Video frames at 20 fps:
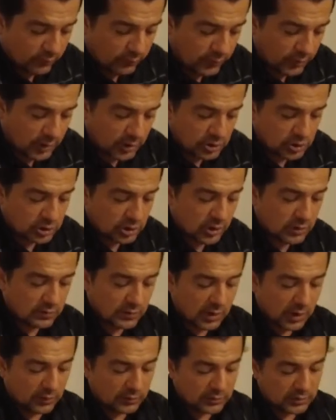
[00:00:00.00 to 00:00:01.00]
finished and
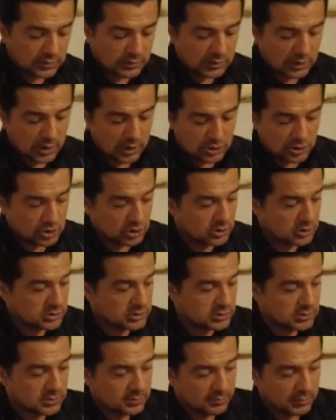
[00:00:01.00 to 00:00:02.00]
rounded edges